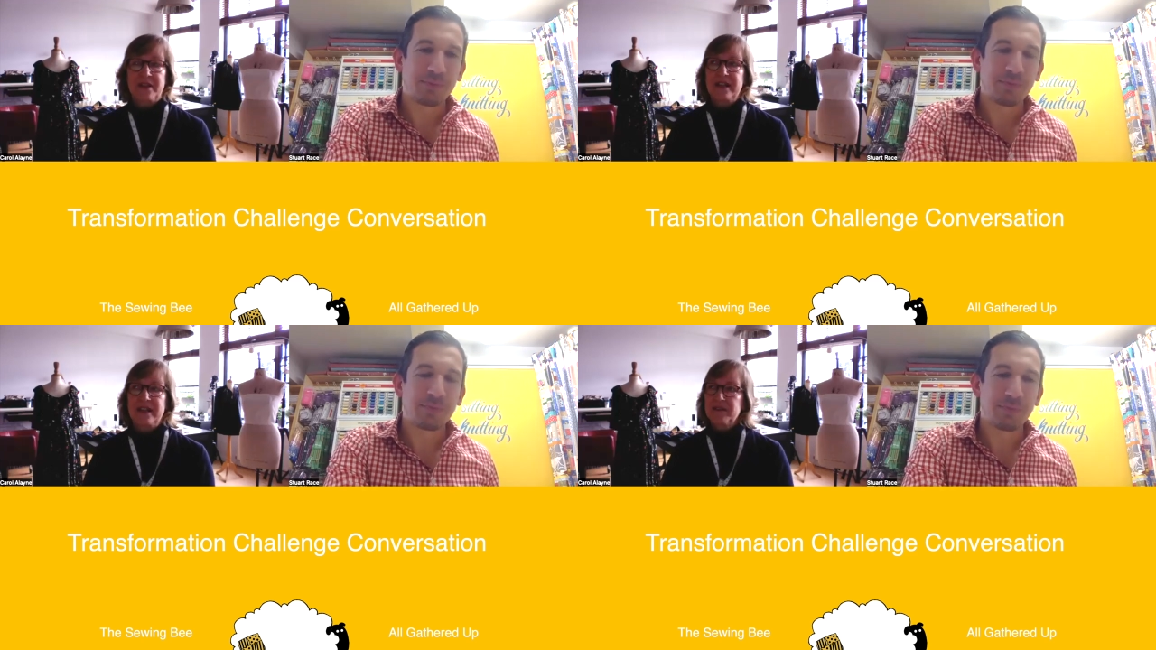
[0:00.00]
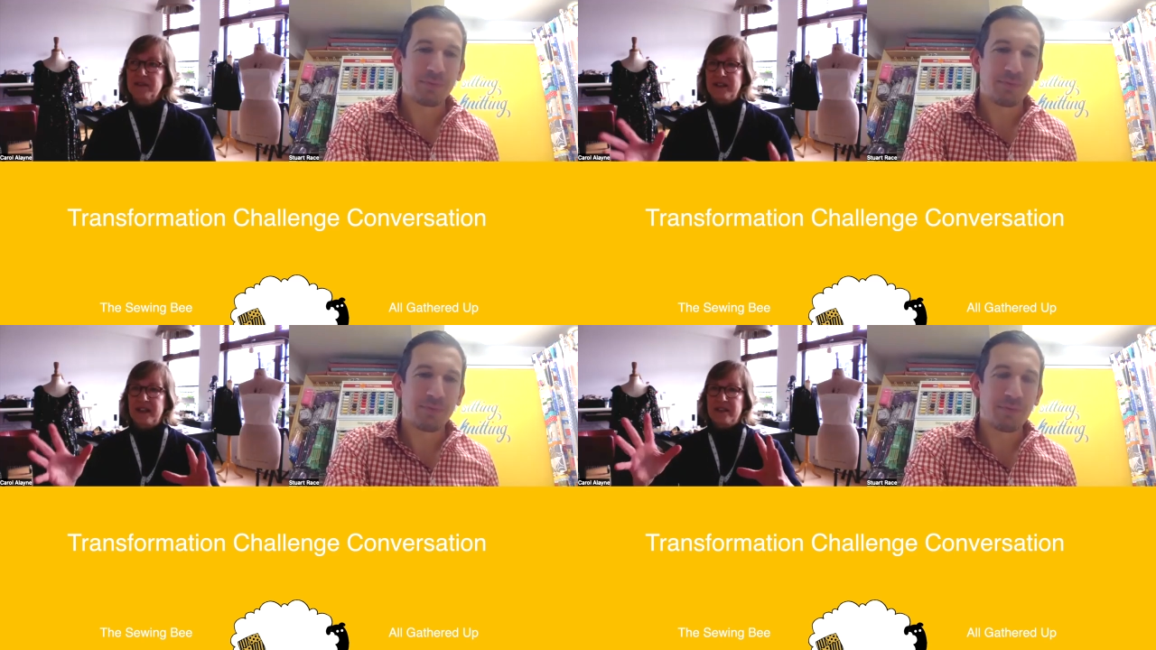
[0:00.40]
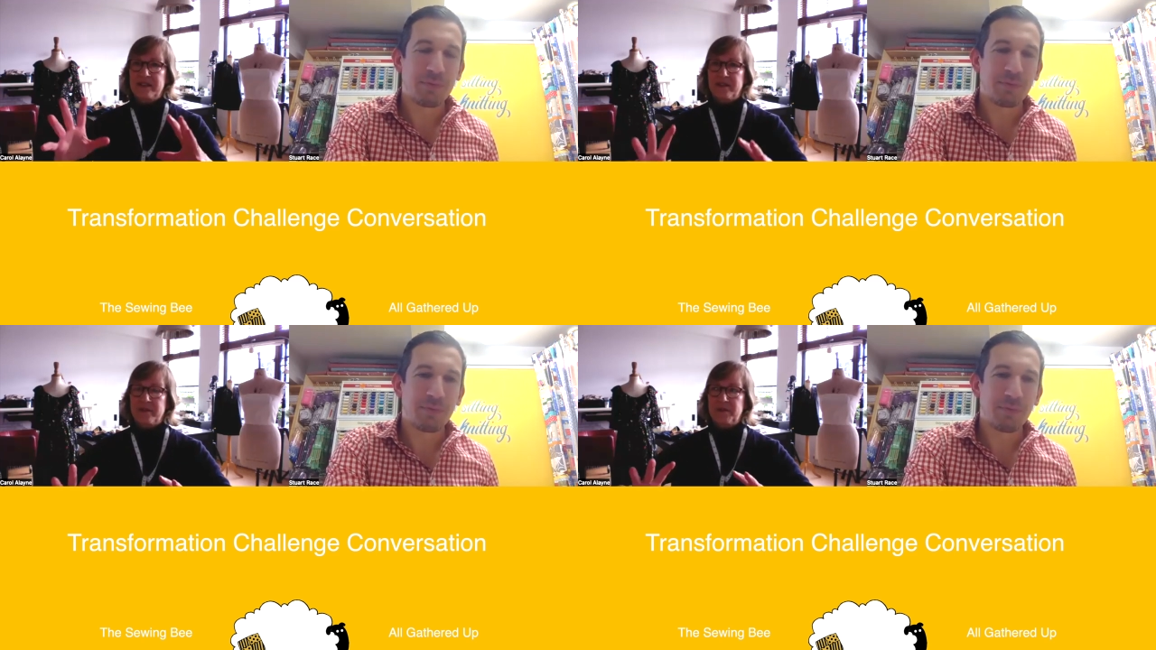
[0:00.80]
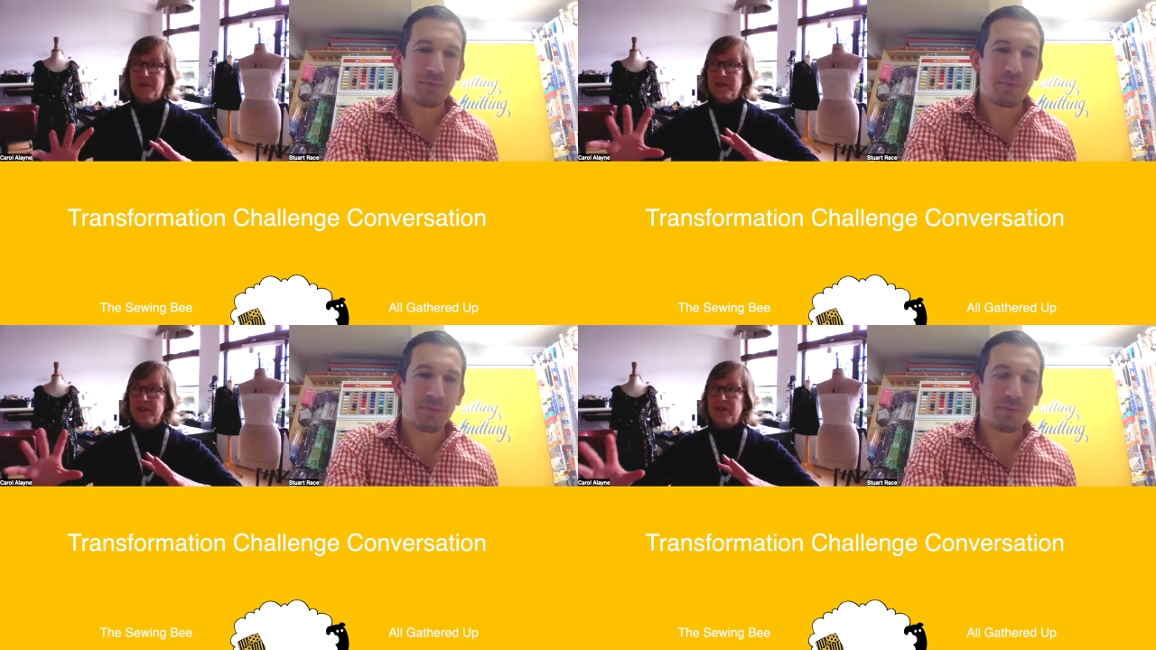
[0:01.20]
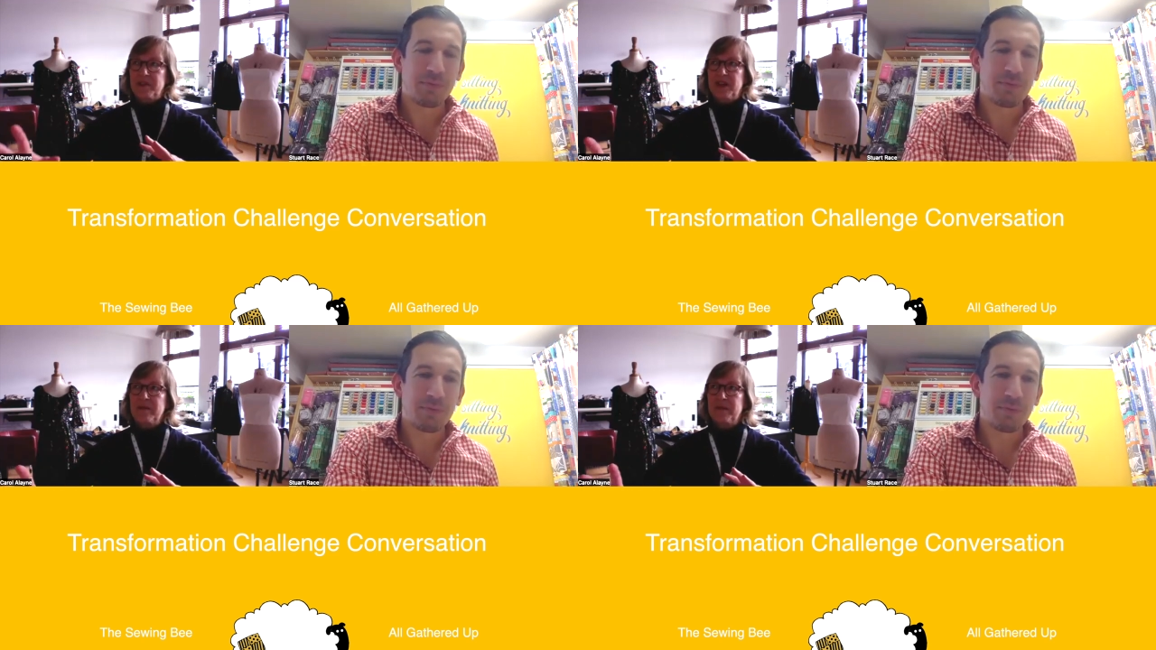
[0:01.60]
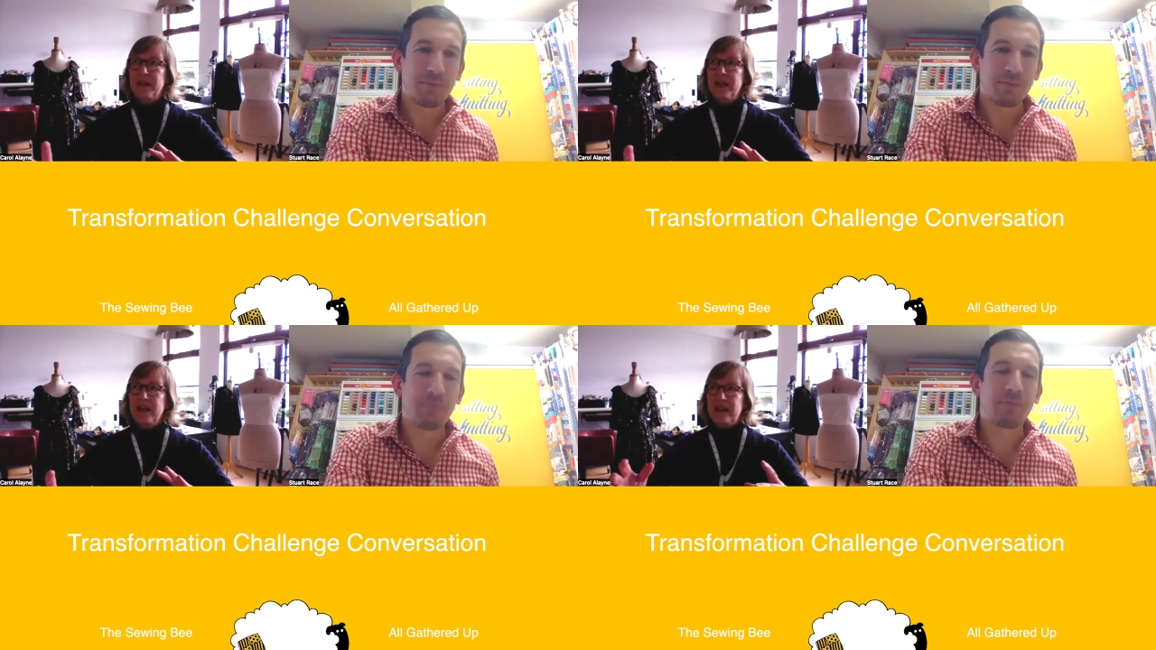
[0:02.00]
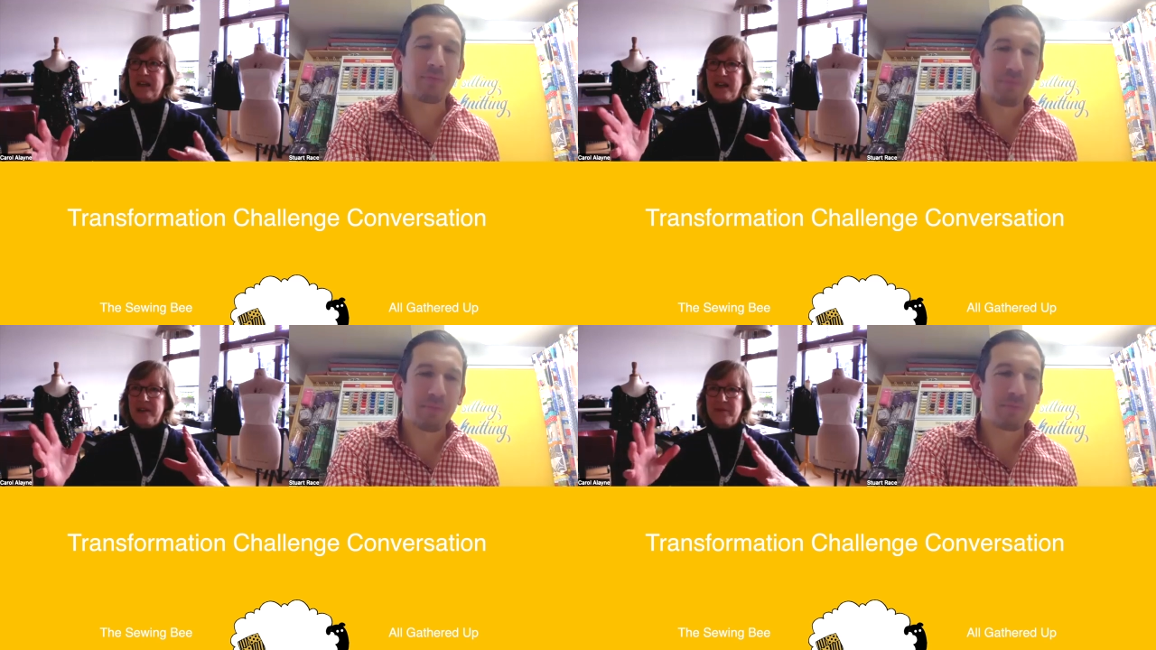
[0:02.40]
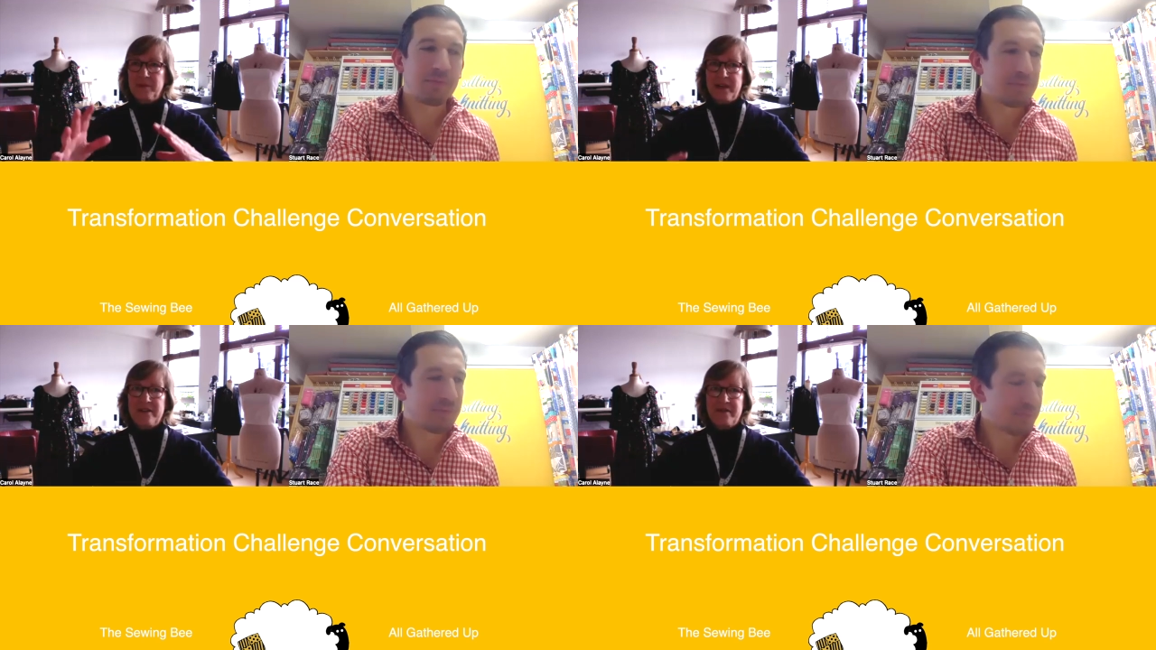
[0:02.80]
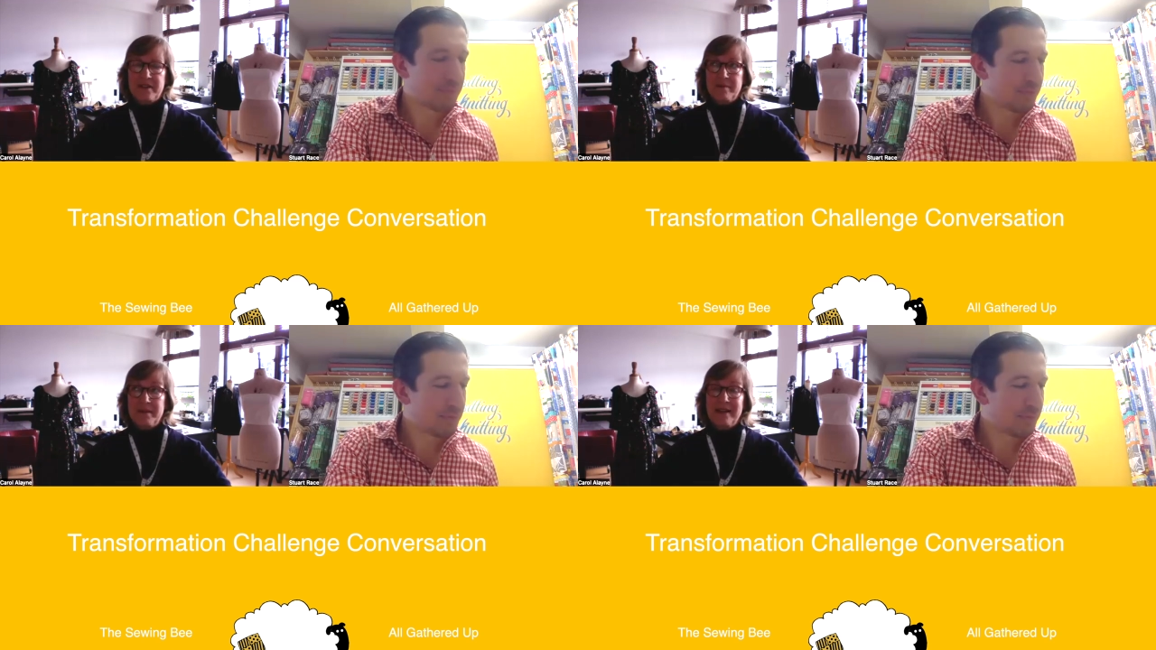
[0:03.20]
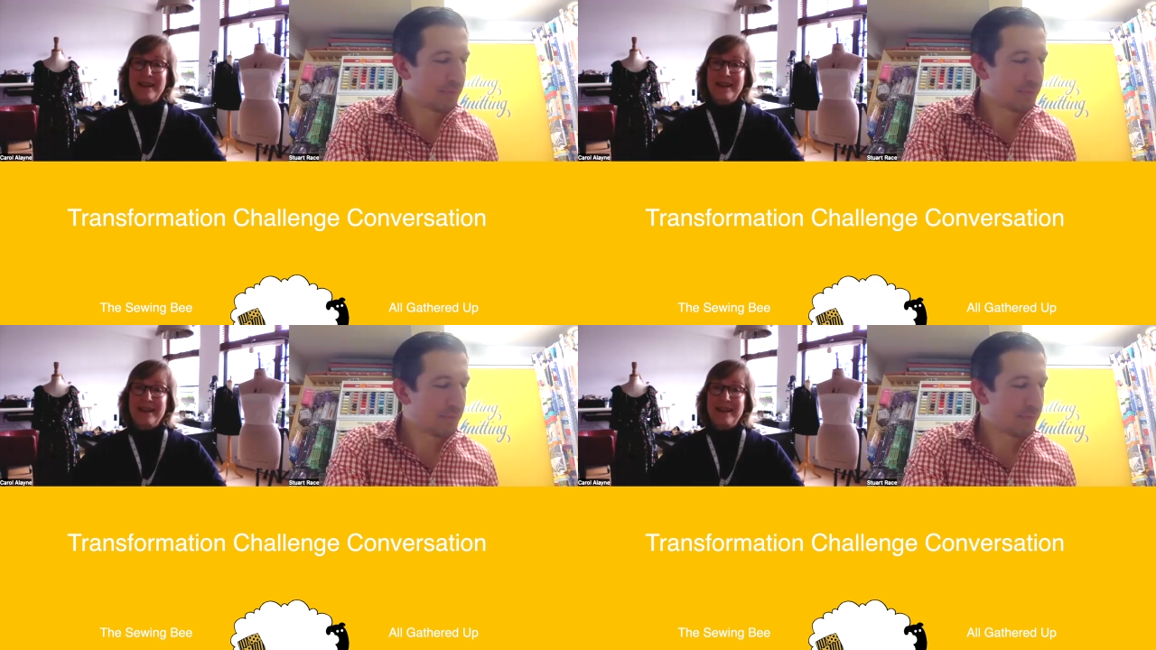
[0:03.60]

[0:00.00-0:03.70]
Speaker 1: He understands sculpture and shape mm. and how to arrive at something.